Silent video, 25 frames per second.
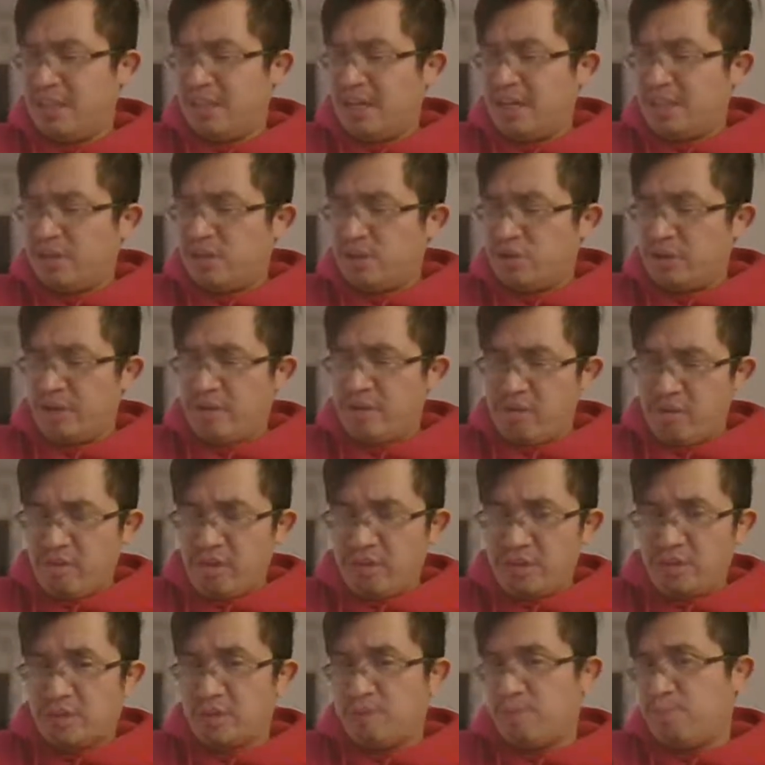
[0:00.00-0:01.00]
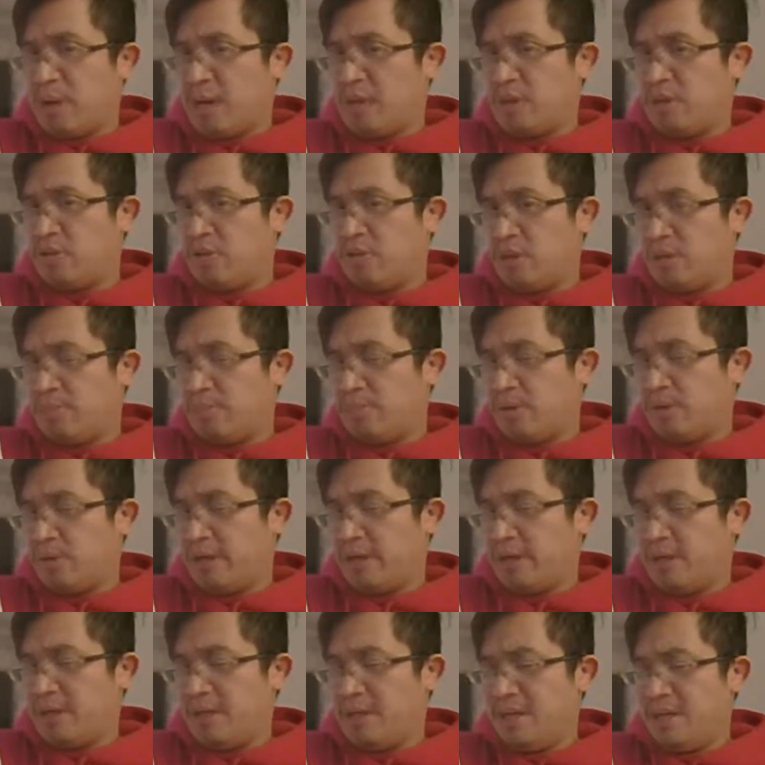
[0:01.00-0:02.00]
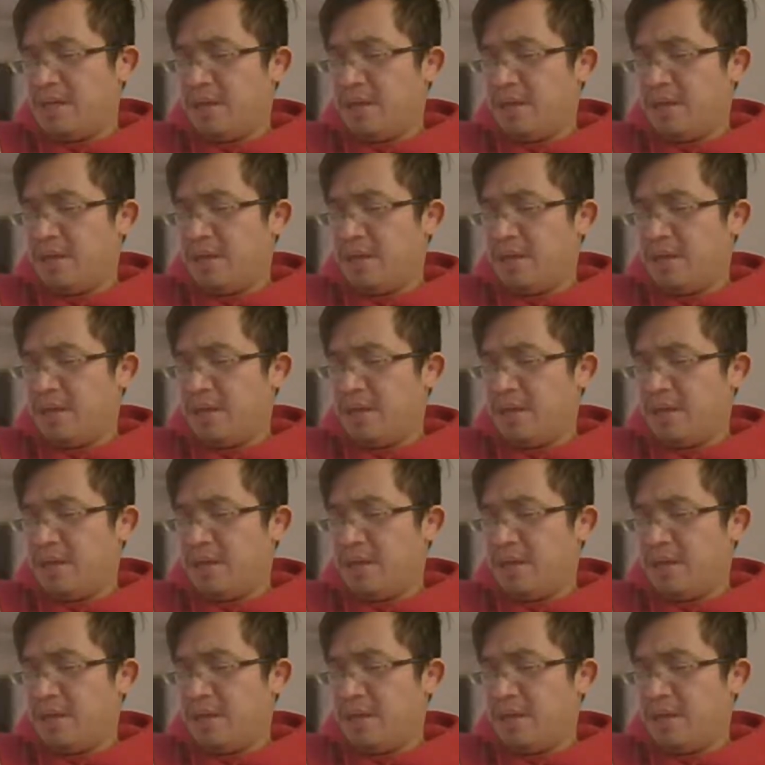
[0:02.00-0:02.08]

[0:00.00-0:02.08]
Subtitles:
they'll give you a smaller number line.